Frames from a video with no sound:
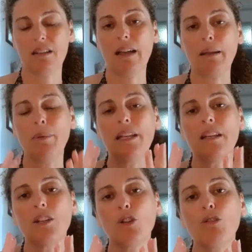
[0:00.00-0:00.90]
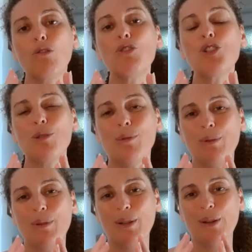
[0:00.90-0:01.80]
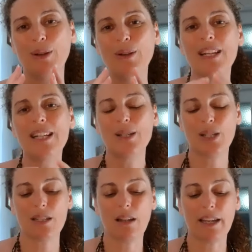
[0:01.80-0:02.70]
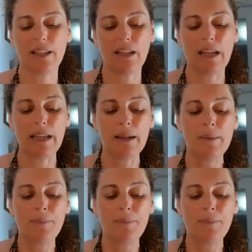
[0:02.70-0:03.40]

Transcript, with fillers: like being in a crucible, you know, just like a,